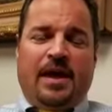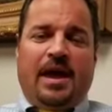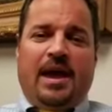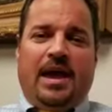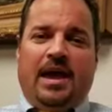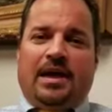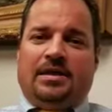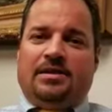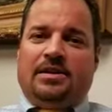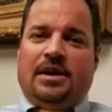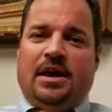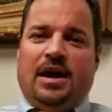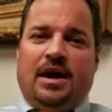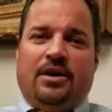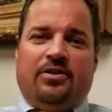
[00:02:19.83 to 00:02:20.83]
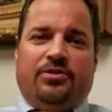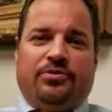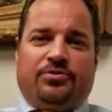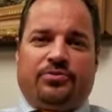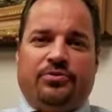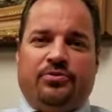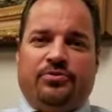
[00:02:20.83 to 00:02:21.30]
And
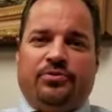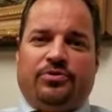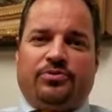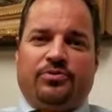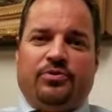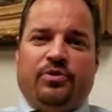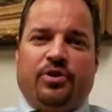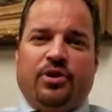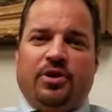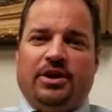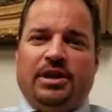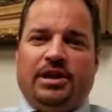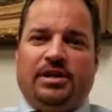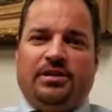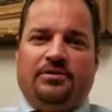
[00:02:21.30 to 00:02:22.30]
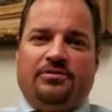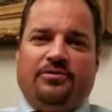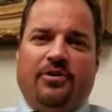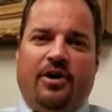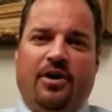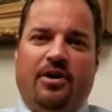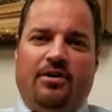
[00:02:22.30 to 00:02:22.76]
through her getting
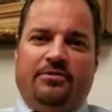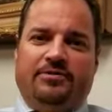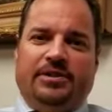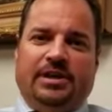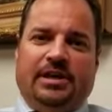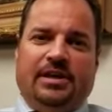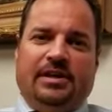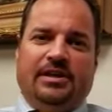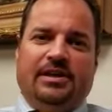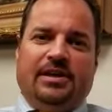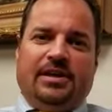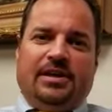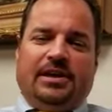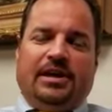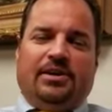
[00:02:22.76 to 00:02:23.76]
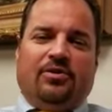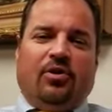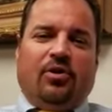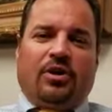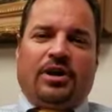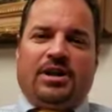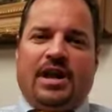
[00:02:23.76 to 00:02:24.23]
involved in
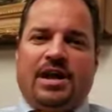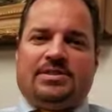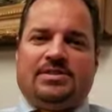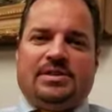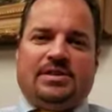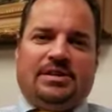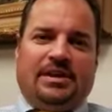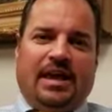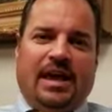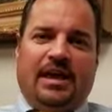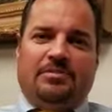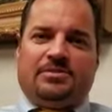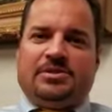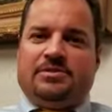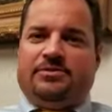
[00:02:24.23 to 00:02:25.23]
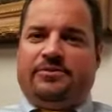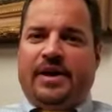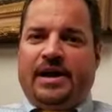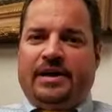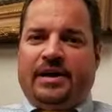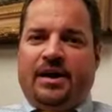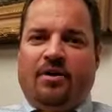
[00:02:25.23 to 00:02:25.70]
organizing the names and
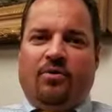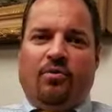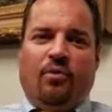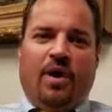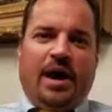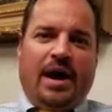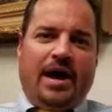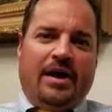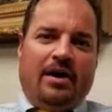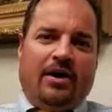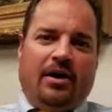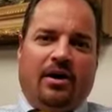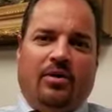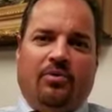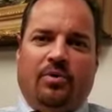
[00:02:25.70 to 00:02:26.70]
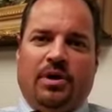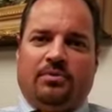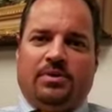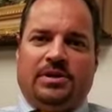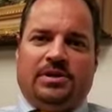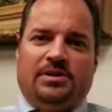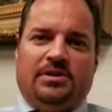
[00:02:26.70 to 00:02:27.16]
finding out why, when
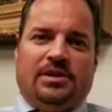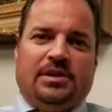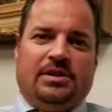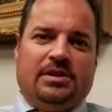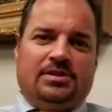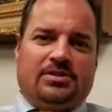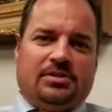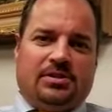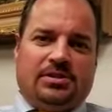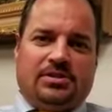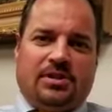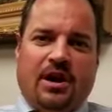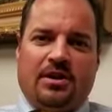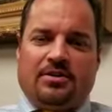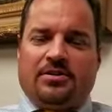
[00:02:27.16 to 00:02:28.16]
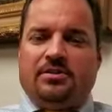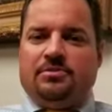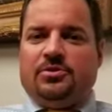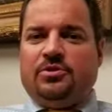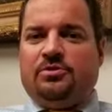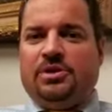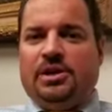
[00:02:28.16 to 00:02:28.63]
we initially start
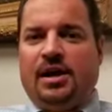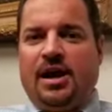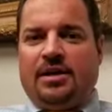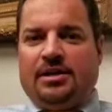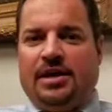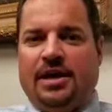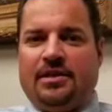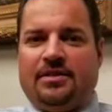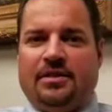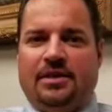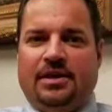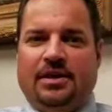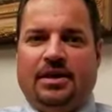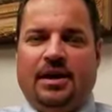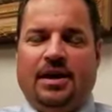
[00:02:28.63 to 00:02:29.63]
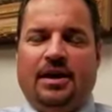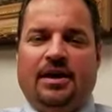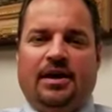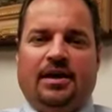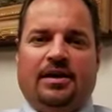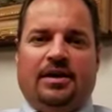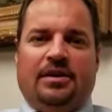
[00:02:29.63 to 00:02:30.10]
them, do we not get
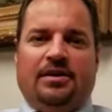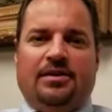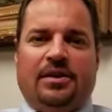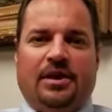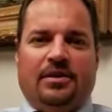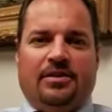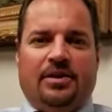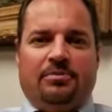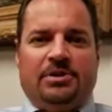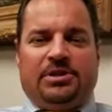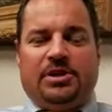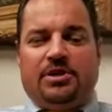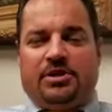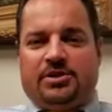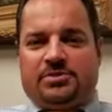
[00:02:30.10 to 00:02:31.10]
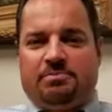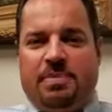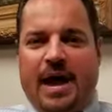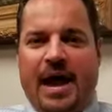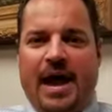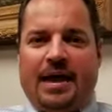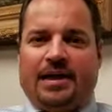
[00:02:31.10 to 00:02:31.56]
their materials
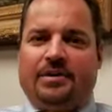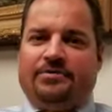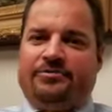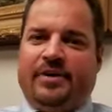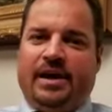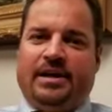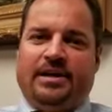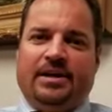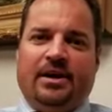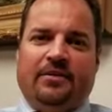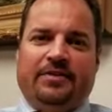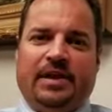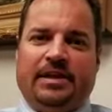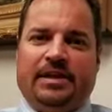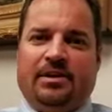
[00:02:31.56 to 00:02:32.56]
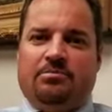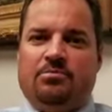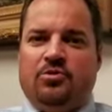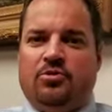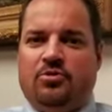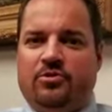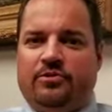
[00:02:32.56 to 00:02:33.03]
back, and finding out they get
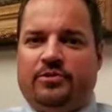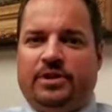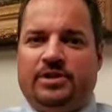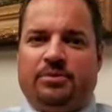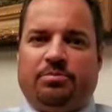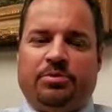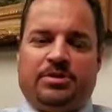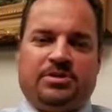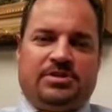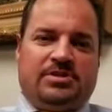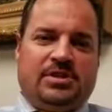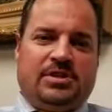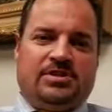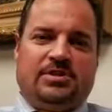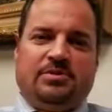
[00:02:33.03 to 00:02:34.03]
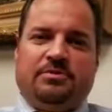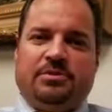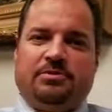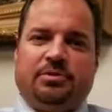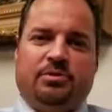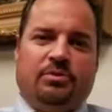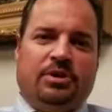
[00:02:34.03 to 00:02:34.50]
moved in the prison system
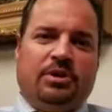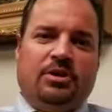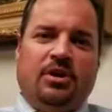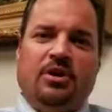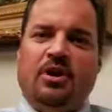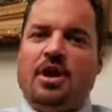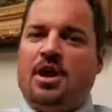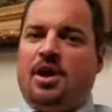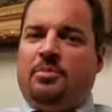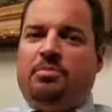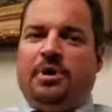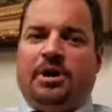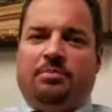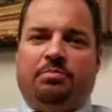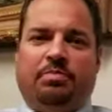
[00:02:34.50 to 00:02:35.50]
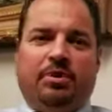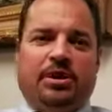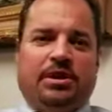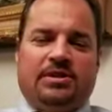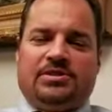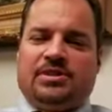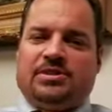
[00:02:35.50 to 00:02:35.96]
and we wouldn't know, but
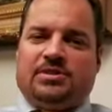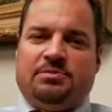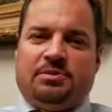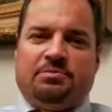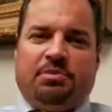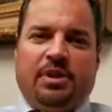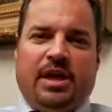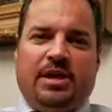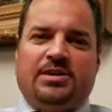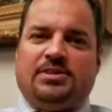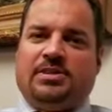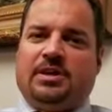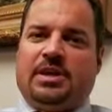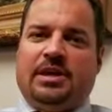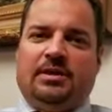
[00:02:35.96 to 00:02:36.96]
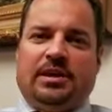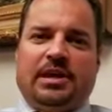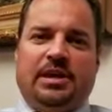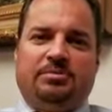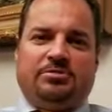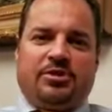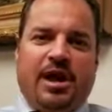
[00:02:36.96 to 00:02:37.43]
putting a system in place to
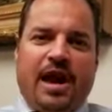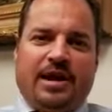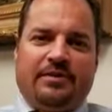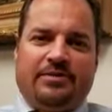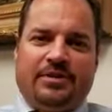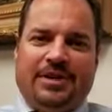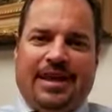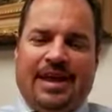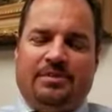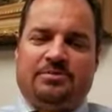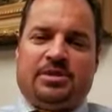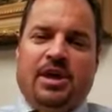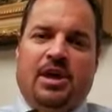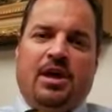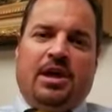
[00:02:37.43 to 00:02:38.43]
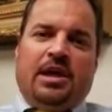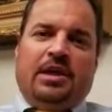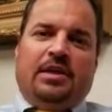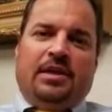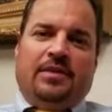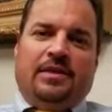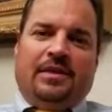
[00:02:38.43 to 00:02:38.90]
keep track of the names.
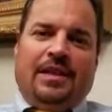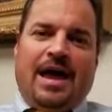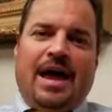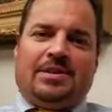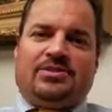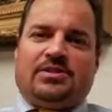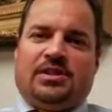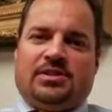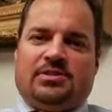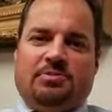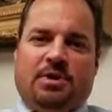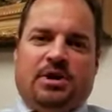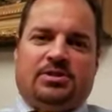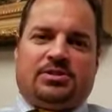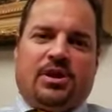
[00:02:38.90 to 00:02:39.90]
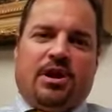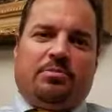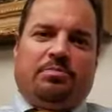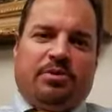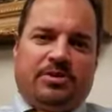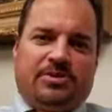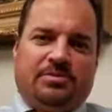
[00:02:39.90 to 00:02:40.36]
In the last 6 months, our
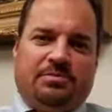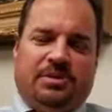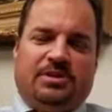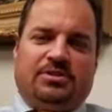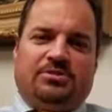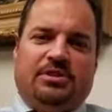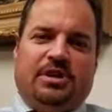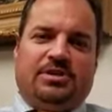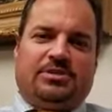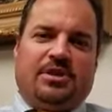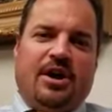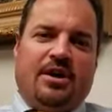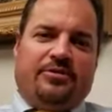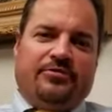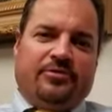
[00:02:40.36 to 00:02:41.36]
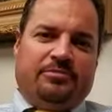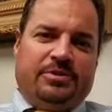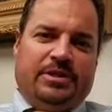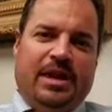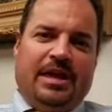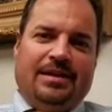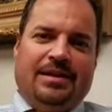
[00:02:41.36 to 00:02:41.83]
prison ministry has gone from
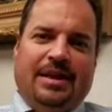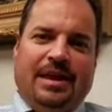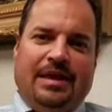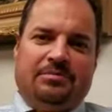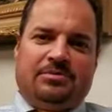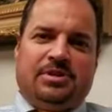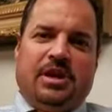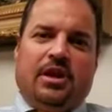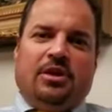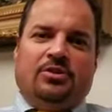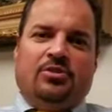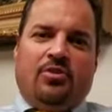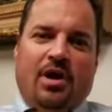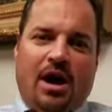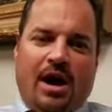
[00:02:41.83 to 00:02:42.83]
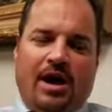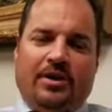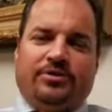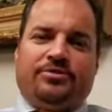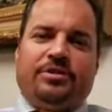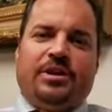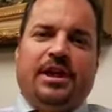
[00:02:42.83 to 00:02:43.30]
10 names to
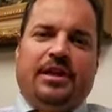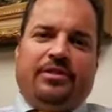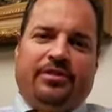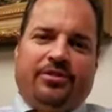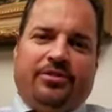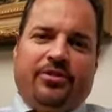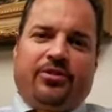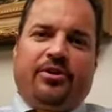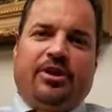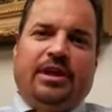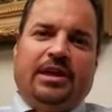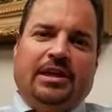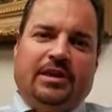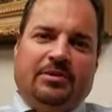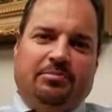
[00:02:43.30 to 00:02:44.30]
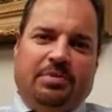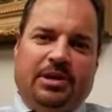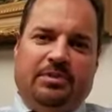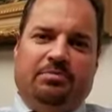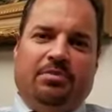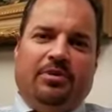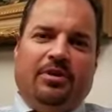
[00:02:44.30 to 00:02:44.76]
130
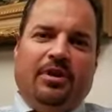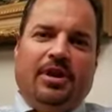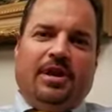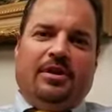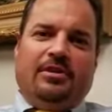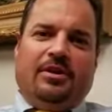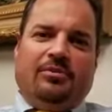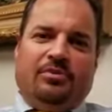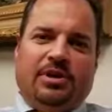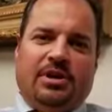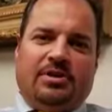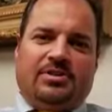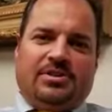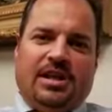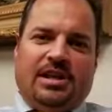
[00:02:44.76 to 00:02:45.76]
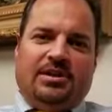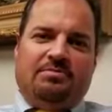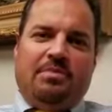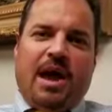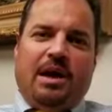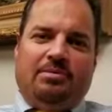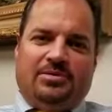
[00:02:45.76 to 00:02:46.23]
people that we are sending
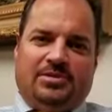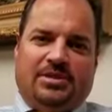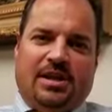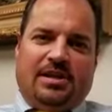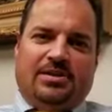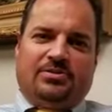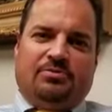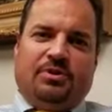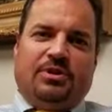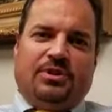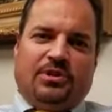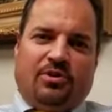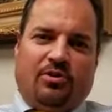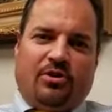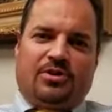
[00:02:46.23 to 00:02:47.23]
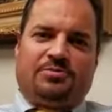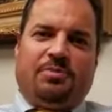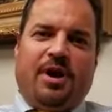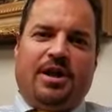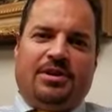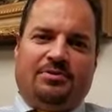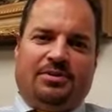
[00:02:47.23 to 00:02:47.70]
Bible studies with and
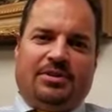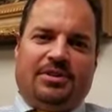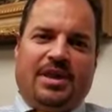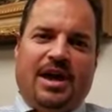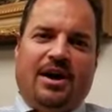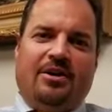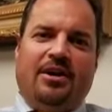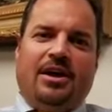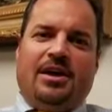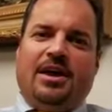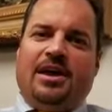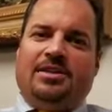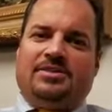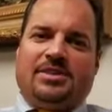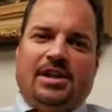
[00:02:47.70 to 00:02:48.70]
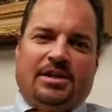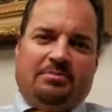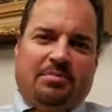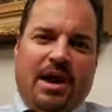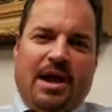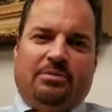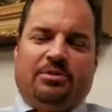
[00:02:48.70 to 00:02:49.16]
corresponding with now and sending
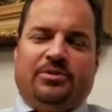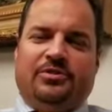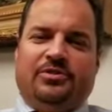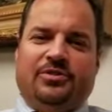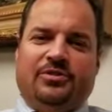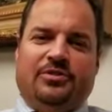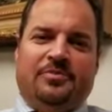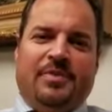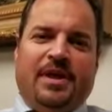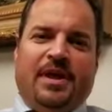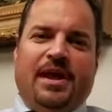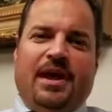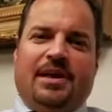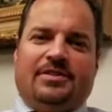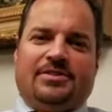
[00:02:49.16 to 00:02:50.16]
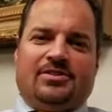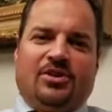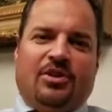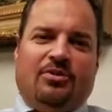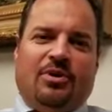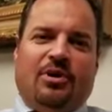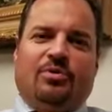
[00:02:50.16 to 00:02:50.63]
Bibles to. And
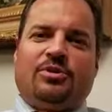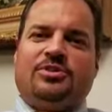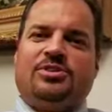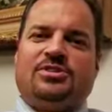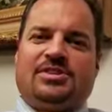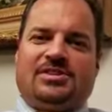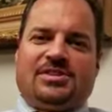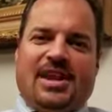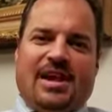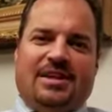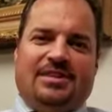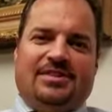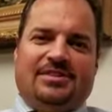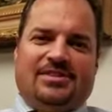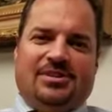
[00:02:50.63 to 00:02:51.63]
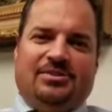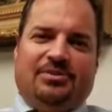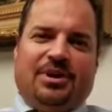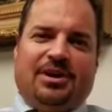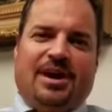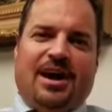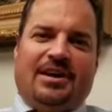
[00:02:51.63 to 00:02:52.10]
so we're just excited to see
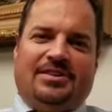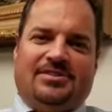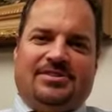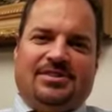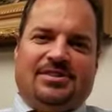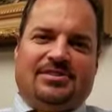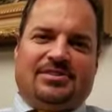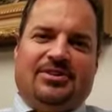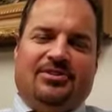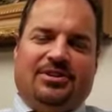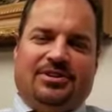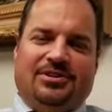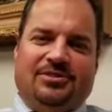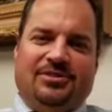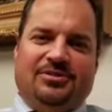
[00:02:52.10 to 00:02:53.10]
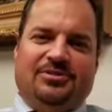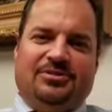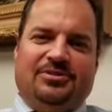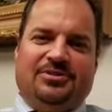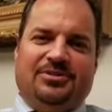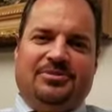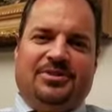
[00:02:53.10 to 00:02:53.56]
what God is going to
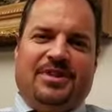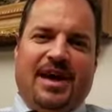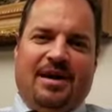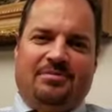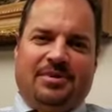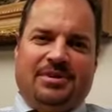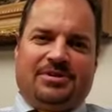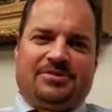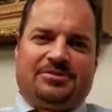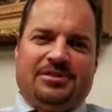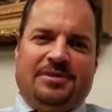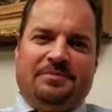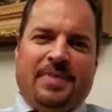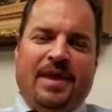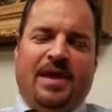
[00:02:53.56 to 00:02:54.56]
do with that ministry.